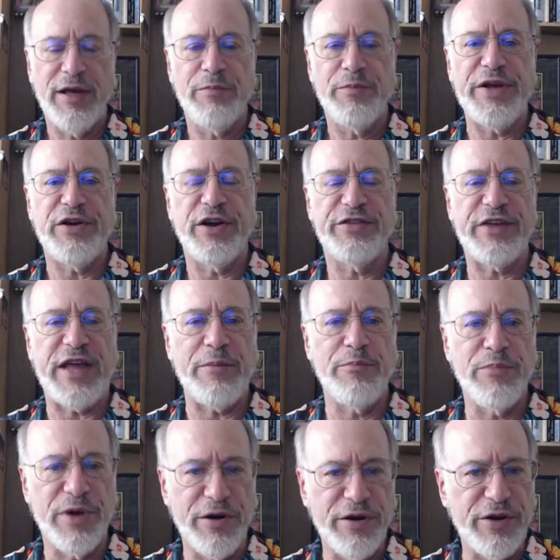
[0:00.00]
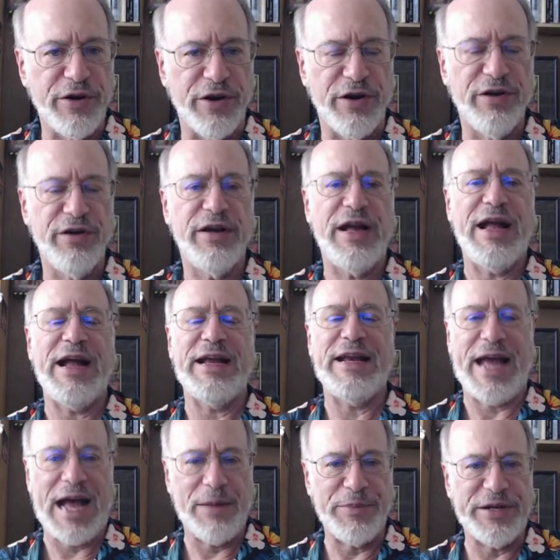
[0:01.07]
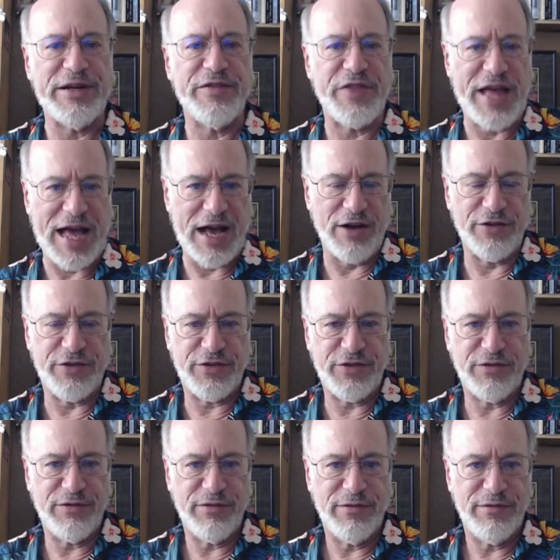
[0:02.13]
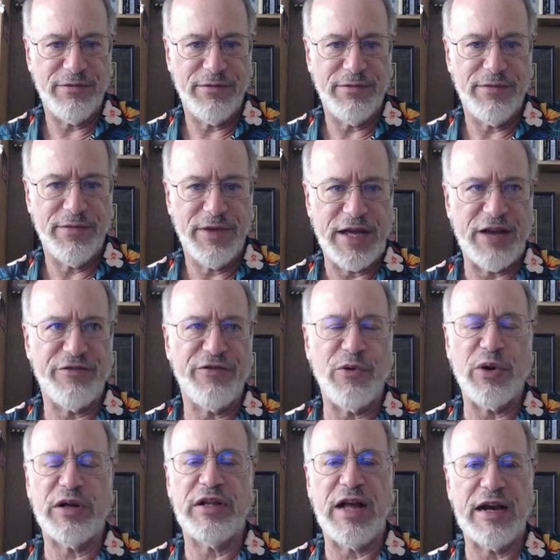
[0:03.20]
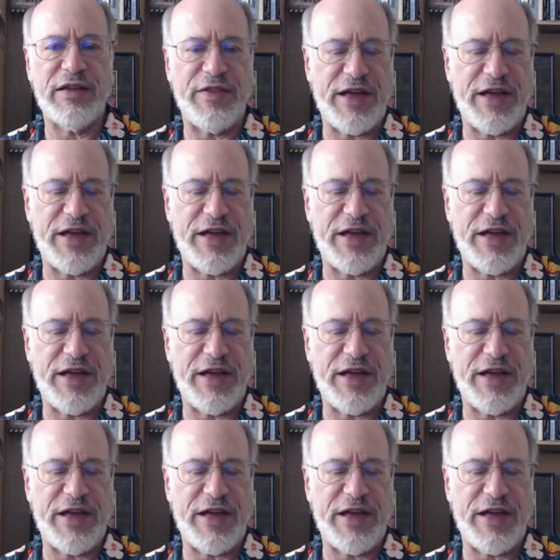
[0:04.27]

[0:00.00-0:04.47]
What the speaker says: because a murder had happened at the house at 4 o'clock in the